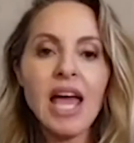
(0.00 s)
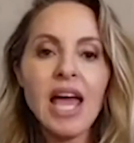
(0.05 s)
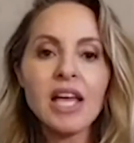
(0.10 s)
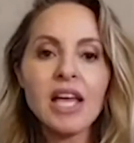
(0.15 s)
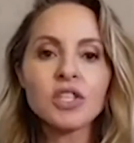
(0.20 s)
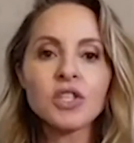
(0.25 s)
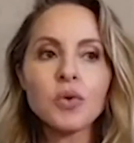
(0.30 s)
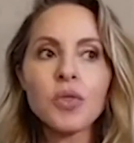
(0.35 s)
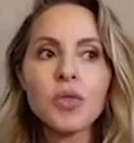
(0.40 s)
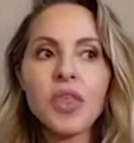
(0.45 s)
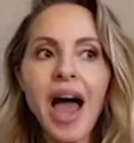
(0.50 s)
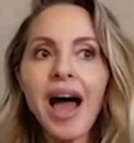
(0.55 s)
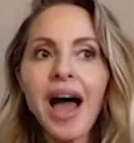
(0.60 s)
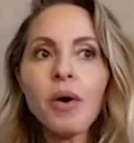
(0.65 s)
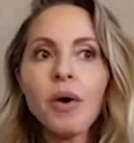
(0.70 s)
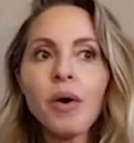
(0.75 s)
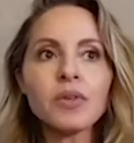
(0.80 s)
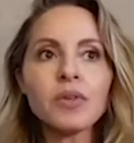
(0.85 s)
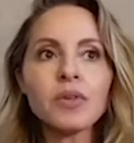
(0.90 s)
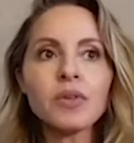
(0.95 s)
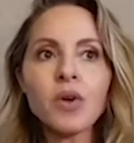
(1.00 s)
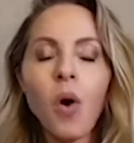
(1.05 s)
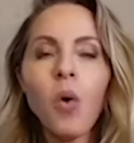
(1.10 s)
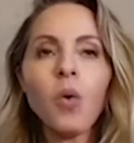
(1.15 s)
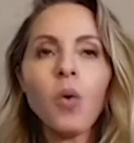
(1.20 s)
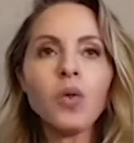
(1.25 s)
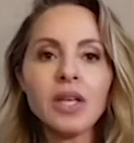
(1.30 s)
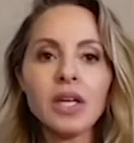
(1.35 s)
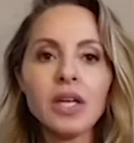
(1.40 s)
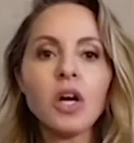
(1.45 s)
So that was
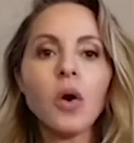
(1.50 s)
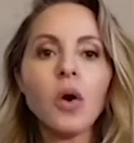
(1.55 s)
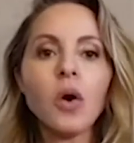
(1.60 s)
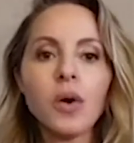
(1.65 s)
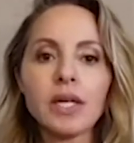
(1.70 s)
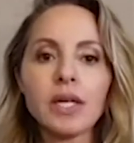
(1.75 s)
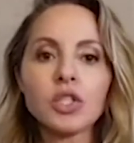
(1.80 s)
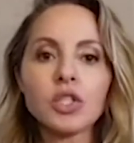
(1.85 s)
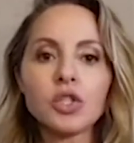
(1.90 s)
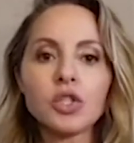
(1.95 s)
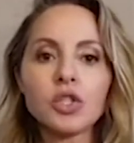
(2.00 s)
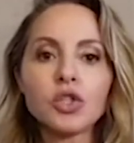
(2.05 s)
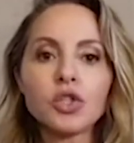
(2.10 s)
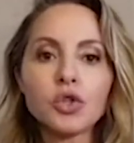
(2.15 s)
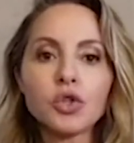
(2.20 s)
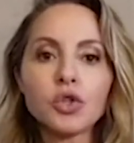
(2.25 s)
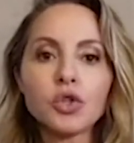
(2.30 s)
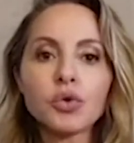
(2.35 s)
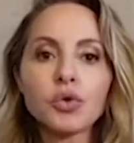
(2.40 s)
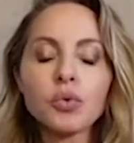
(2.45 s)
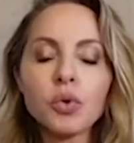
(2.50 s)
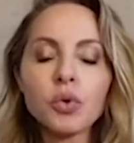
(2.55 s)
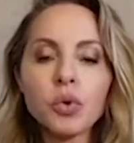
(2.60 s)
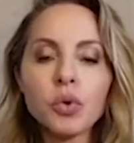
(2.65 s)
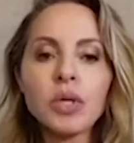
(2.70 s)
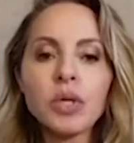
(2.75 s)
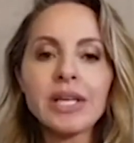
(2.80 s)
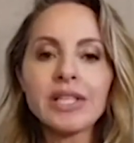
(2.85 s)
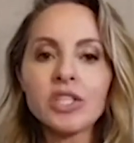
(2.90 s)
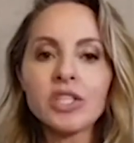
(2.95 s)
only going to
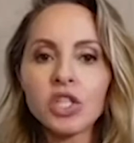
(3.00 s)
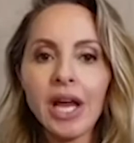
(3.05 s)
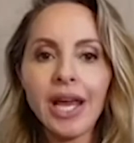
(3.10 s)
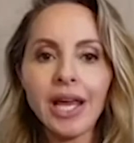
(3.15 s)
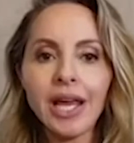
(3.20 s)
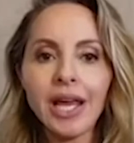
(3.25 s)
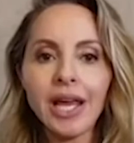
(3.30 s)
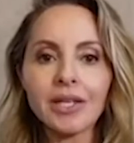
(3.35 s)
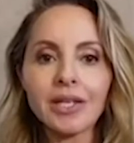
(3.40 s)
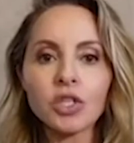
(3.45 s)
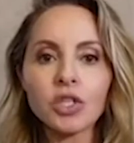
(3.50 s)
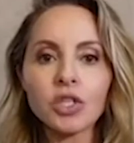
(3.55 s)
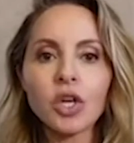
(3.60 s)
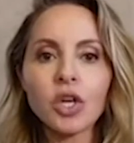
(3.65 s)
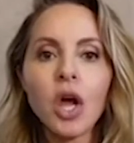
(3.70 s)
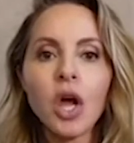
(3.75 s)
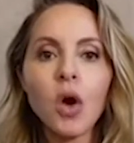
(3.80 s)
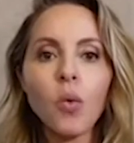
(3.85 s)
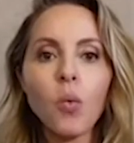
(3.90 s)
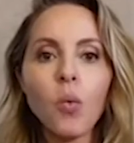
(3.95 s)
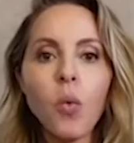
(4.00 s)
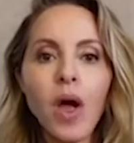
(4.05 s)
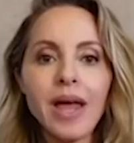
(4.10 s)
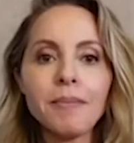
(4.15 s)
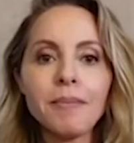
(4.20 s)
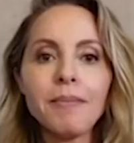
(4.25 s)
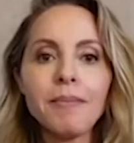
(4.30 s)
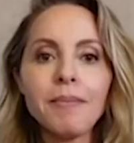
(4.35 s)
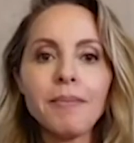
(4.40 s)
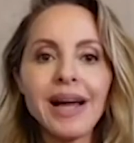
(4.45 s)
truly change
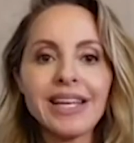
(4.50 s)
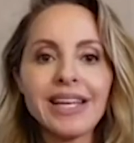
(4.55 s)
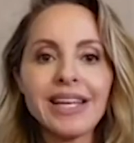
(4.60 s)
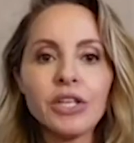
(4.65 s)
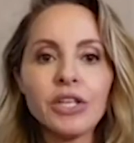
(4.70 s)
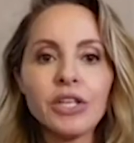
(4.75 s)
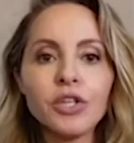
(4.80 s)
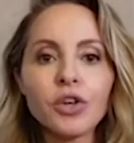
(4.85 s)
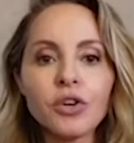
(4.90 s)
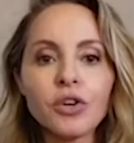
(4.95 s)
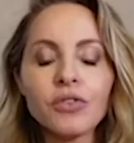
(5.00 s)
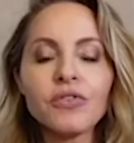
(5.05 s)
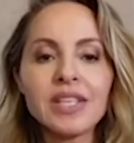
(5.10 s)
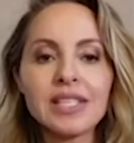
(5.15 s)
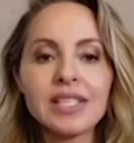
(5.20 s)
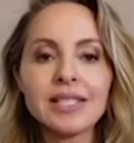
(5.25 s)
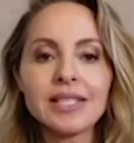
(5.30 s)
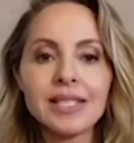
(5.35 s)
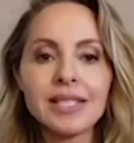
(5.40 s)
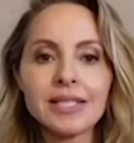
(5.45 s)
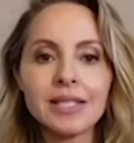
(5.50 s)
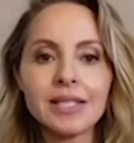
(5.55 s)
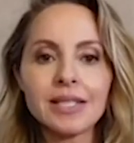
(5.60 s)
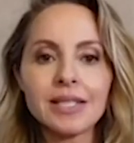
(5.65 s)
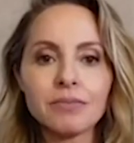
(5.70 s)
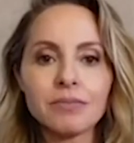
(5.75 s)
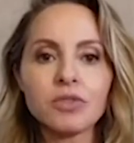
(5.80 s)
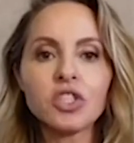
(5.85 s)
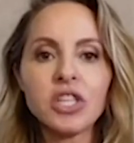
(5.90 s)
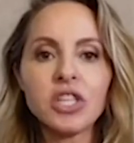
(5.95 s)
when my nervous
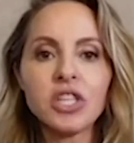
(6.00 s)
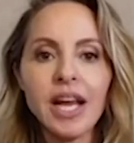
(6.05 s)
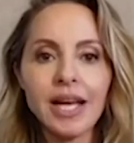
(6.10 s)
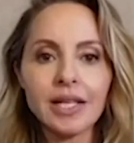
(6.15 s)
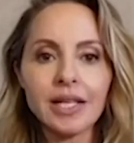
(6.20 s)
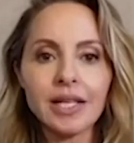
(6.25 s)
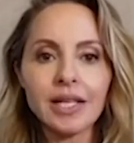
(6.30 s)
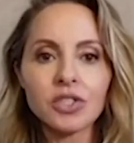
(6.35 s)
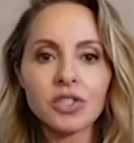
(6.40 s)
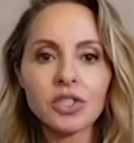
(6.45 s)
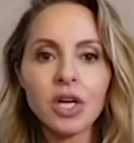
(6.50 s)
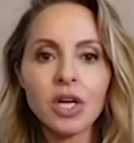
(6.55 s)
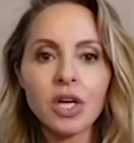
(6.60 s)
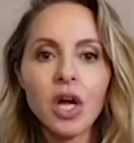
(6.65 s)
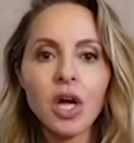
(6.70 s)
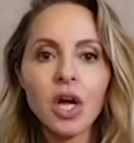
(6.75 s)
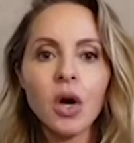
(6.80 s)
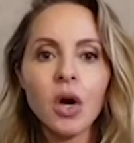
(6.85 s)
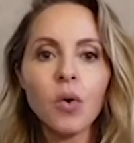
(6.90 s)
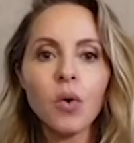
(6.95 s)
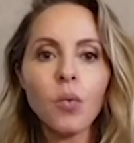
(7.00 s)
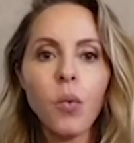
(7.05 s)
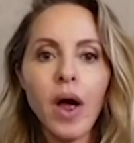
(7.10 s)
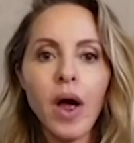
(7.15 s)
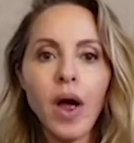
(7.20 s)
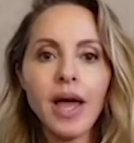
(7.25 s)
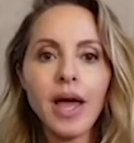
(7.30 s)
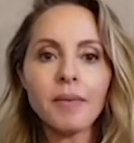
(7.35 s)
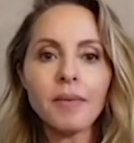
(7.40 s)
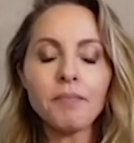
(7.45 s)
system changed,
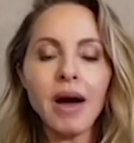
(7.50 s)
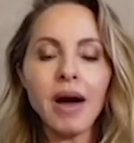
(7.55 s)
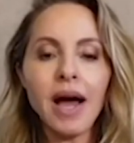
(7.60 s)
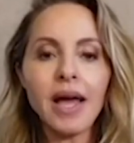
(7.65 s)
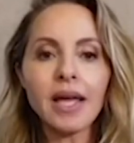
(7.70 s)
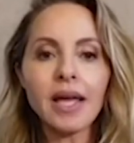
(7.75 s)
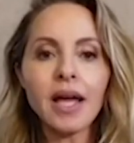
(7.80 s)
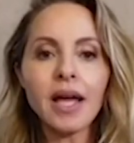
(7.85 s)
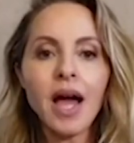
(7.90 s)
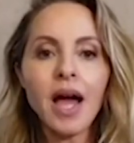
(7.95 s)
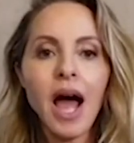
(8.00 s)
when my